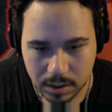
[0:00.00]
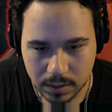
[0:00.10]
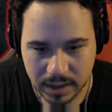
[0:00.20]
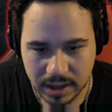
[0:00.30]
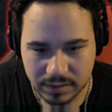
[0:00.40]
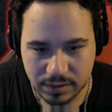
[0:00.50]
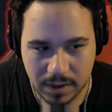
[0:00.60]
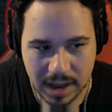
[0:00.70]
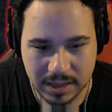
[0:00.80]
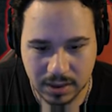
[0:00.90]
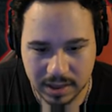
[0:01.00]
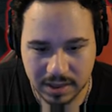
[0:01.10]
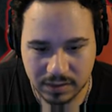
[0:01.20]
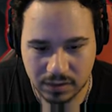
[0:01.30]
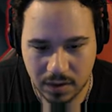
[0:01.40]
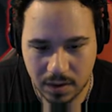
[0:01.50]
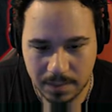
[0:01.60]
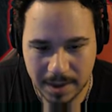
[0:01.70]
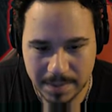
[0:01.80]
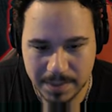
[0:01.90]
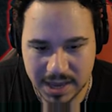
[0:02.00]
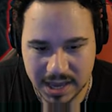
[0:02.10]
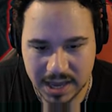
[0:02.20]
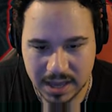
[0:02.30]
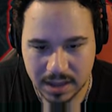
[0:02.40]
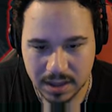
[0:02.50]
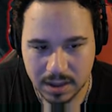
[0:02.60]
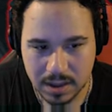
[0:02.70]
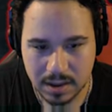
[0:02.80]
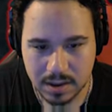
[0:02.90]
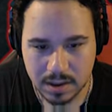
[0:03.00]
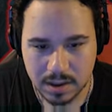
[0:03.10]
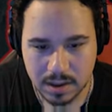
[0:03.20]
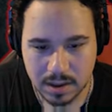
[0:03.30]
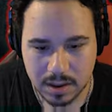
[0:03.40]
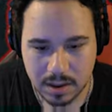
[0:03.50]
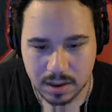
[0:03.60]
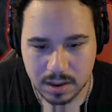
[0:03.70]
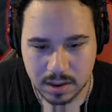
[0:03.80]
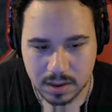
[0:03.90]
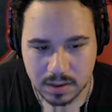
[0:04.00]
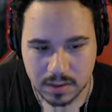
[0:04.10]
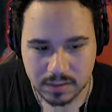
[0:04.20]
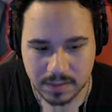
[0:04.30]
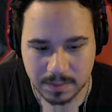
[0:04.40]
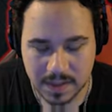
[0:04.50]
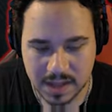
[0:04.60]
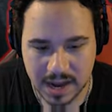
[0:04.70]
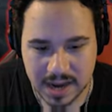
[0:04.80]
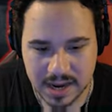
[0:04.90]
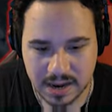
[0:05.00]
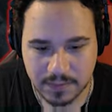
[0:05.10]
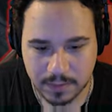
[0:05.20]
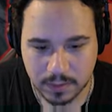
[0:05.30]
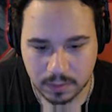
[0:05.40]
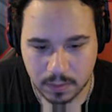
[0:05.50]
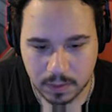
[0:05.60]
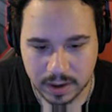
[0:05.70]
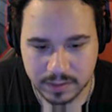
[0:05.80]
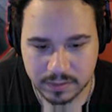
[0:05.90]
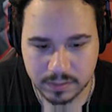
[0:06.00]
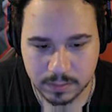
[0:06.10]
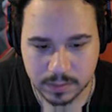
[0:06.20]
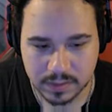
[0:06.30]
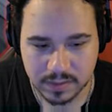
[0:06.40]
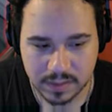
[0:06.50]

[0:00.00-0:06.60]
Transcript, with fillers: Okay, so I thought this doll might be something that I need for Dolores. What's in